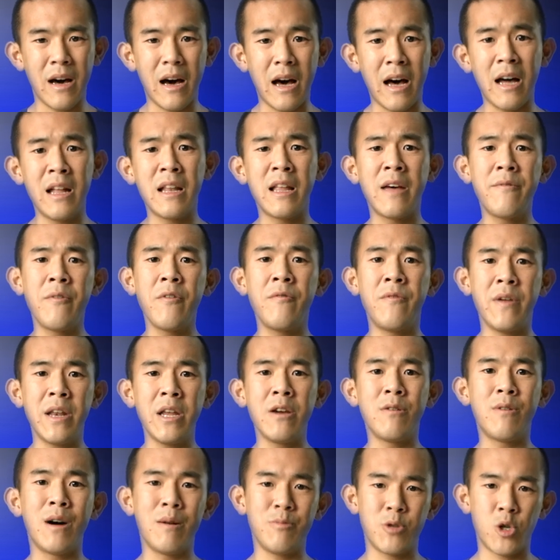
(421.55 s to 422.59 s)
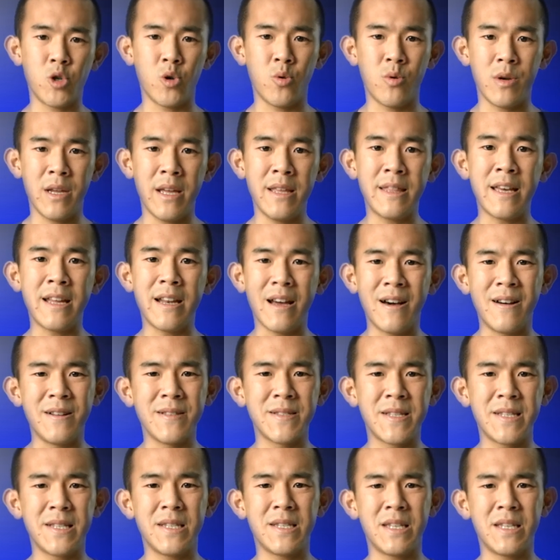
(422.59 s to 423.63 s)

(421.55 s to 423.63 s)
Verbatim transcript: I'll have a video up shortly that answers